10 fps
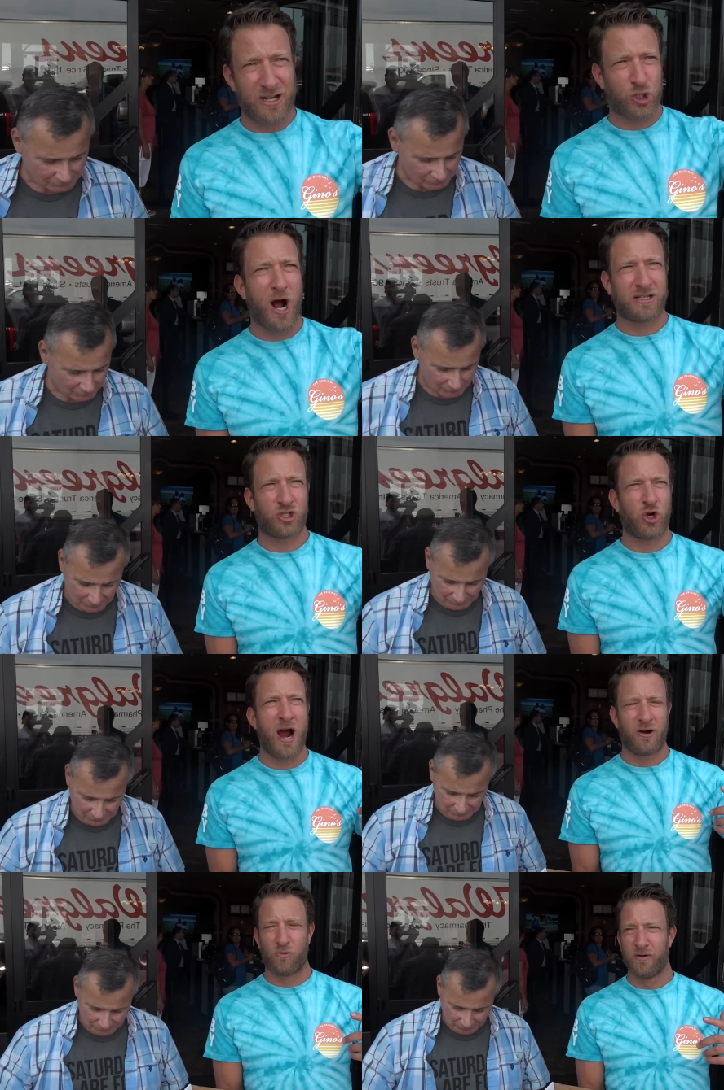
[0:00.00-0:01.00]
Speaker 1: That truck's
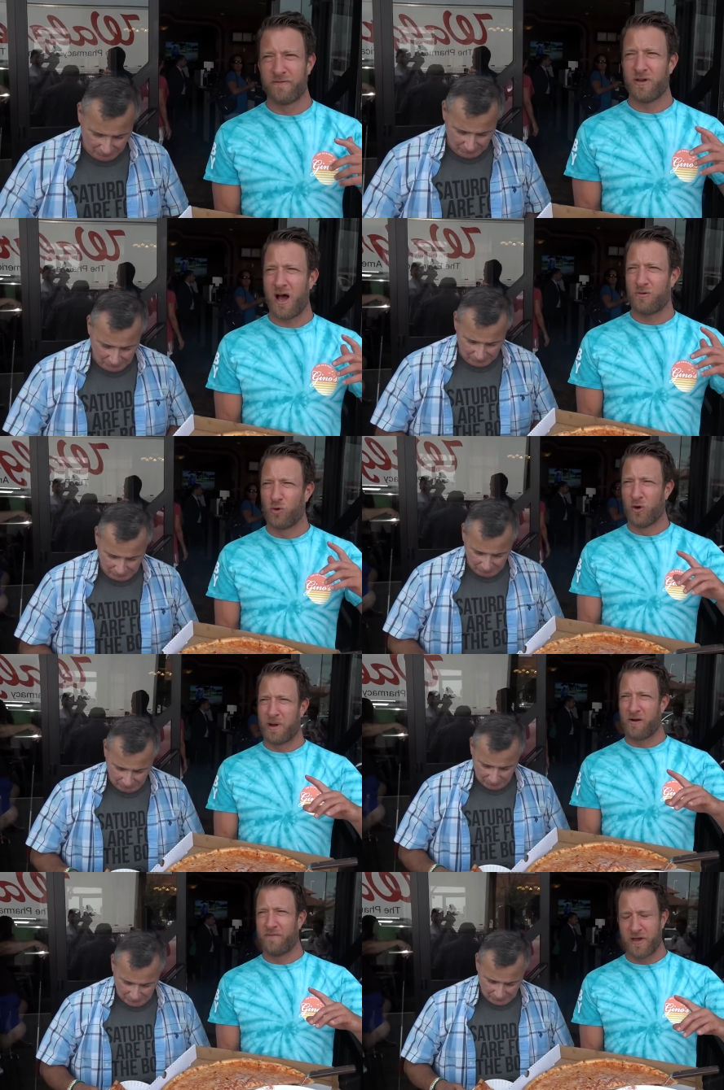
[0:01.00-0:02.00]
trying to ru uh, ruin
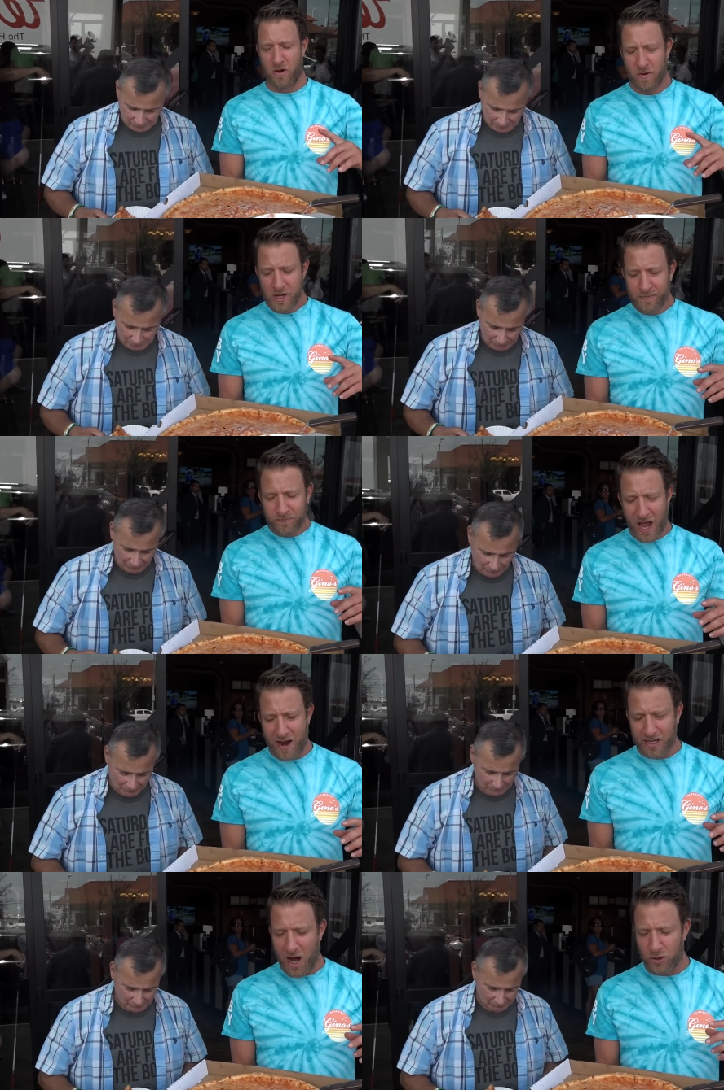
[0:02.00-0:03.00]
my review.
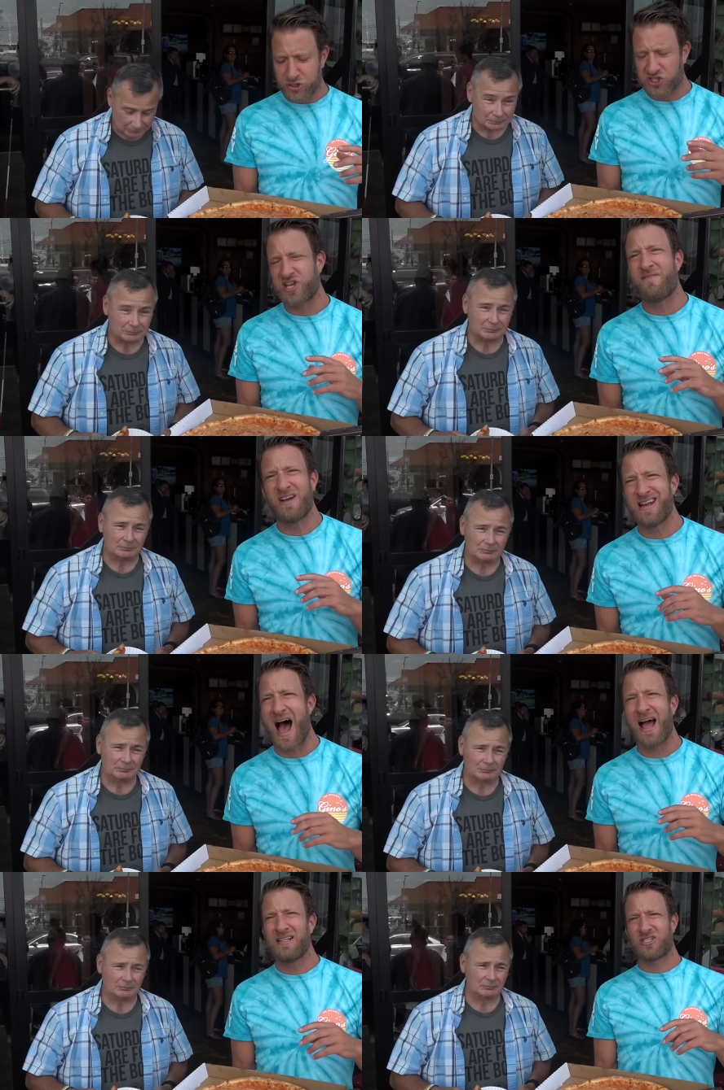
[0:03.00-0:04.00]
I'd go seven
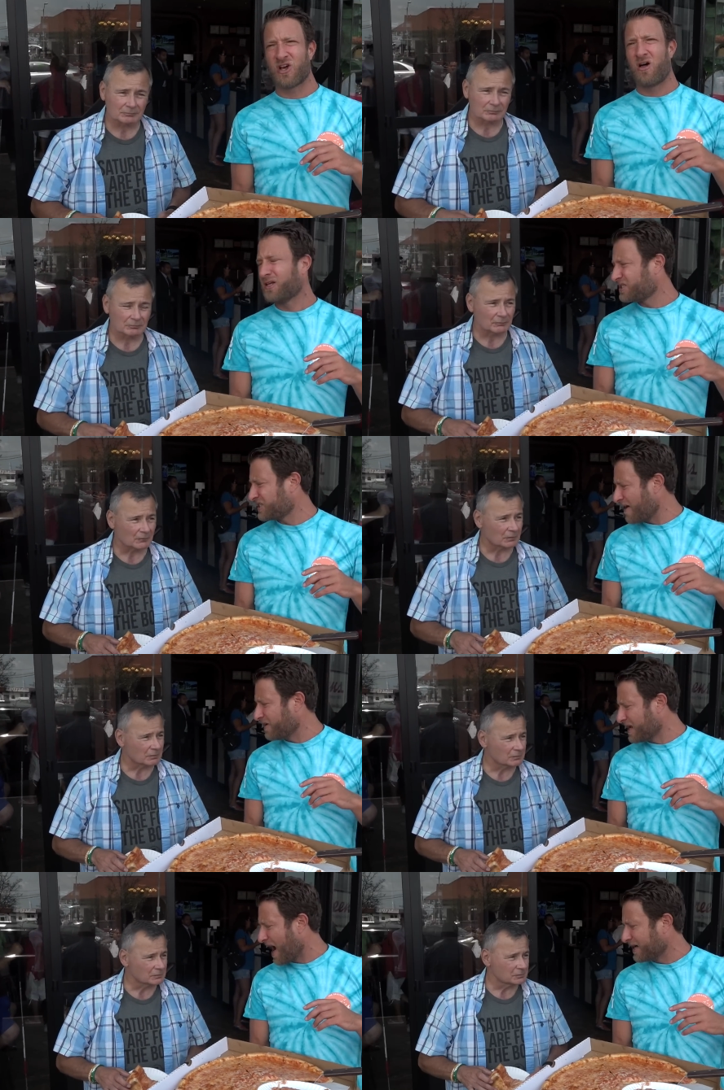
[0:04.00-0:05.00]
nine, solid
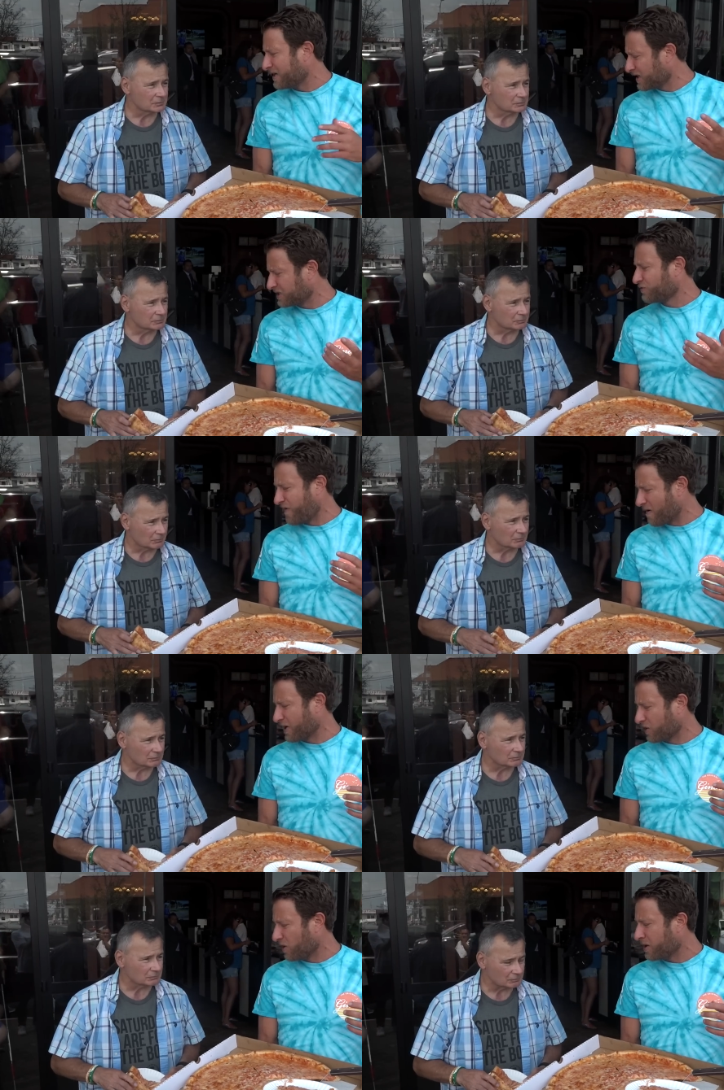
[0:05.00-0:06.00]
seven nine. I think it's
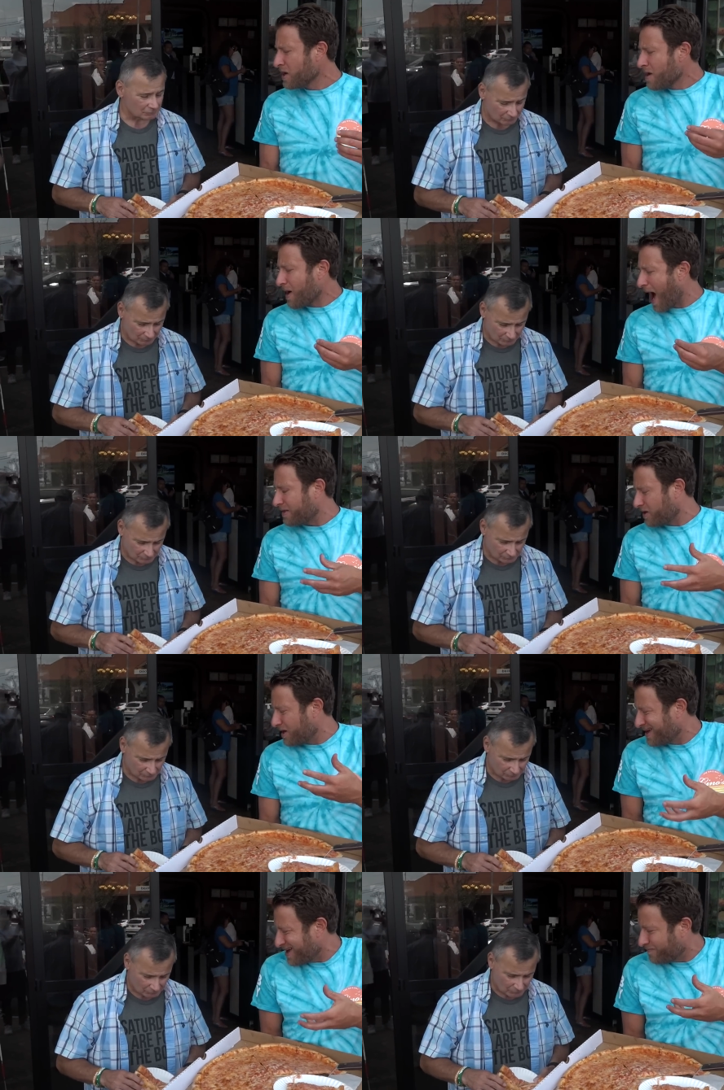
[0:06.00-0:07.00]
very good. I,
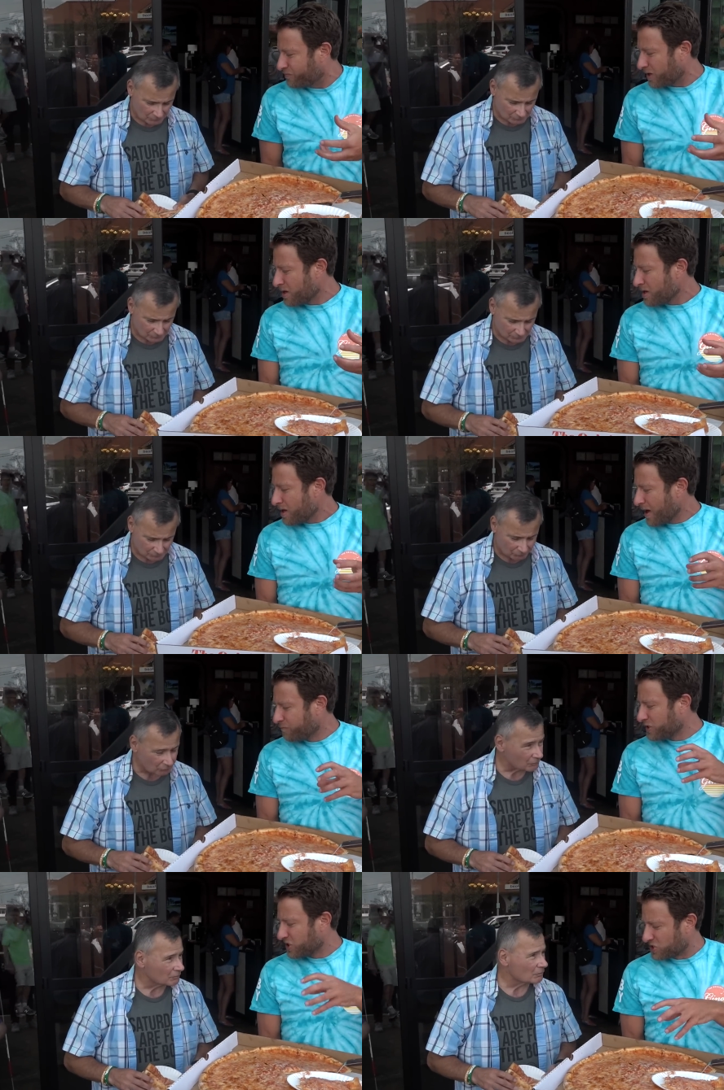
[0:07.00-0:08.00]

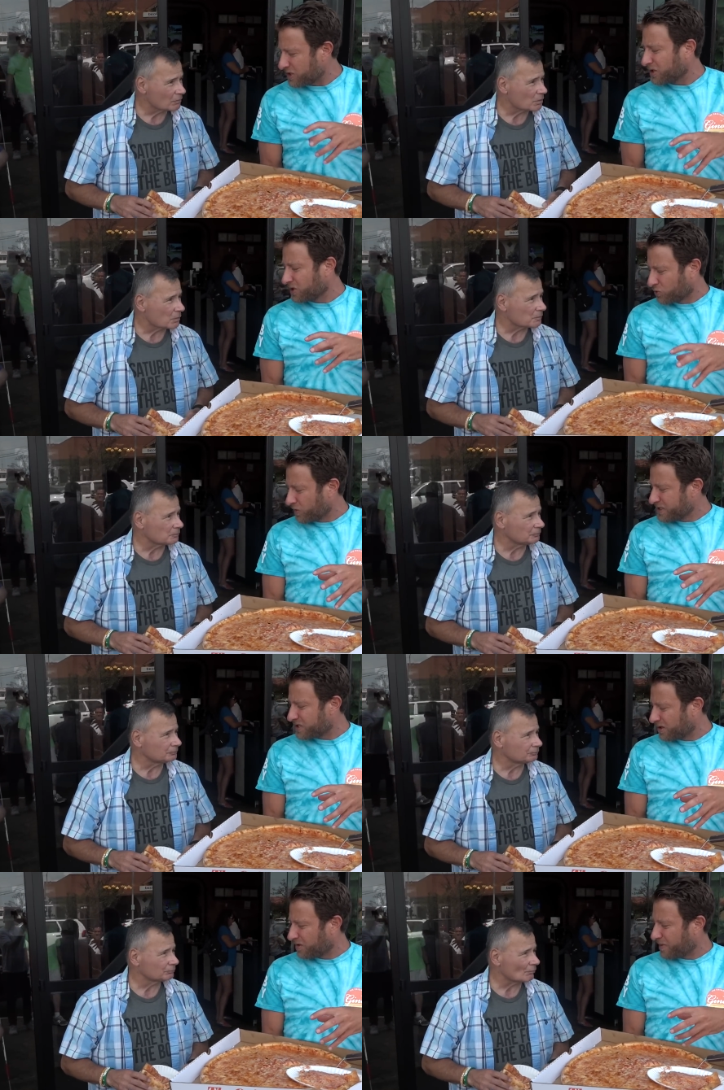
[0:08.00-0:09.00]
if we deducted the grease
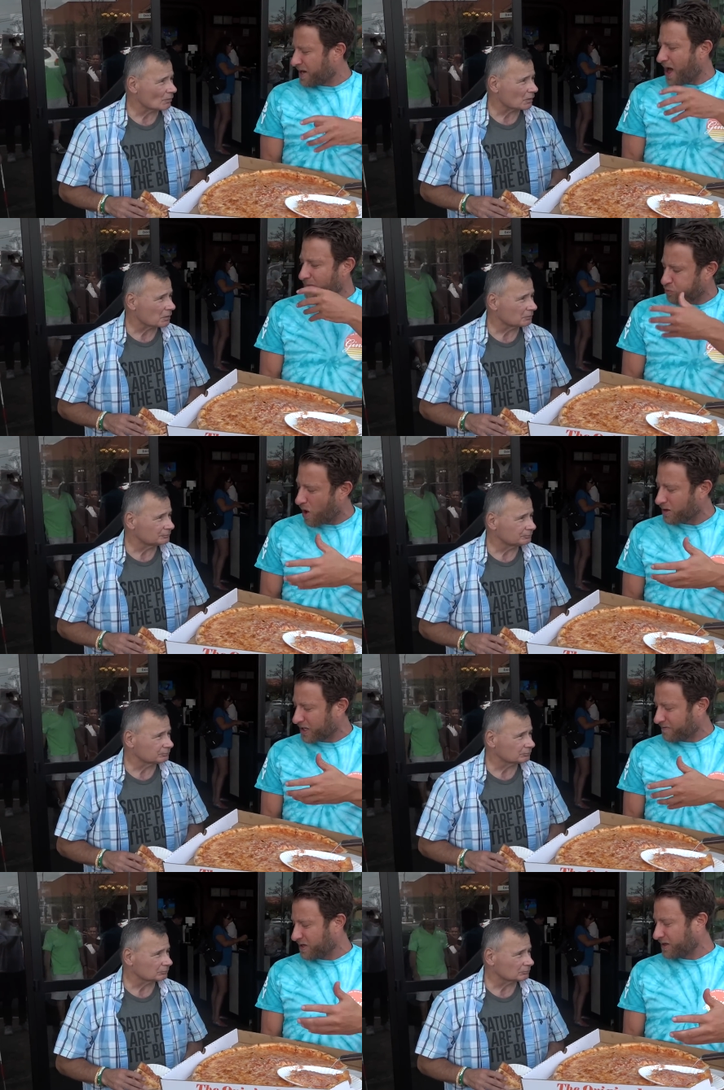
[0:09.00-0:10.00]
a little bit, I'd probably
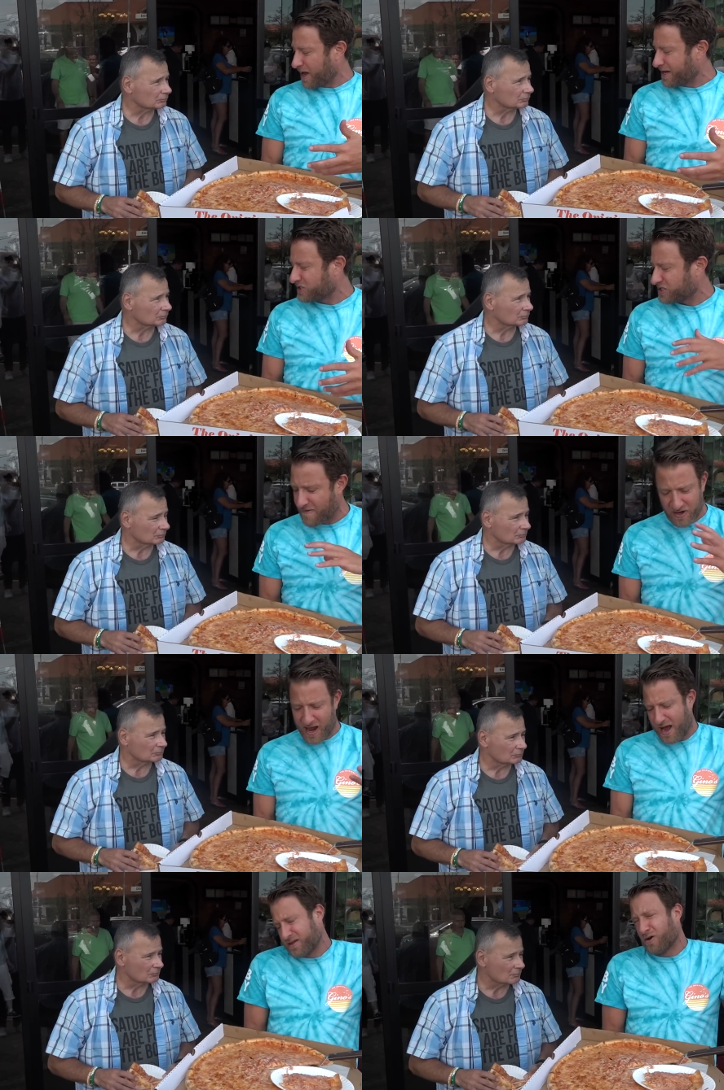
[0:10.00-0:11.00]
give it an eight. seven
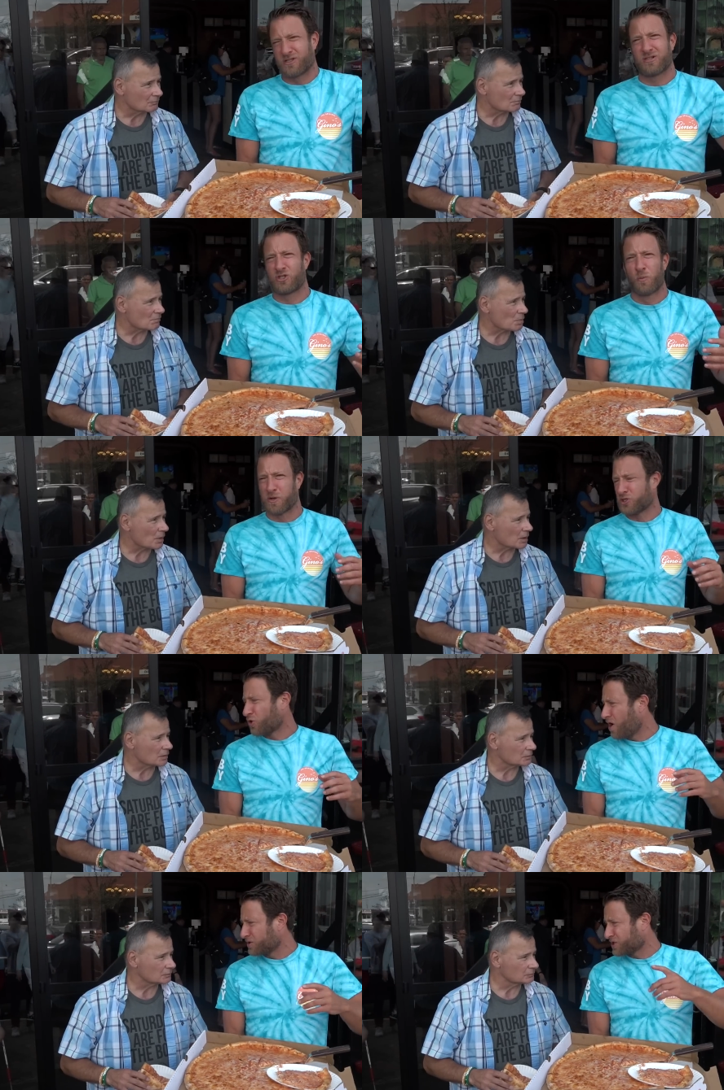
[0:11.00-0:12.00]
nine, though, is a super
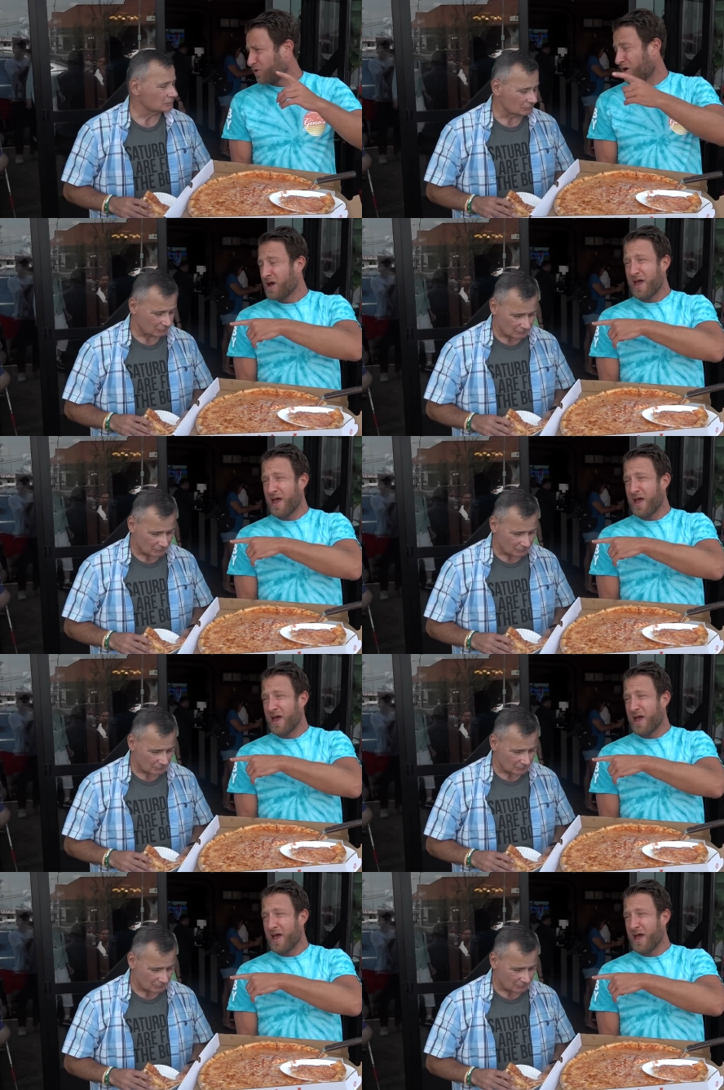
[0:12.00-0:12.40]
strong score.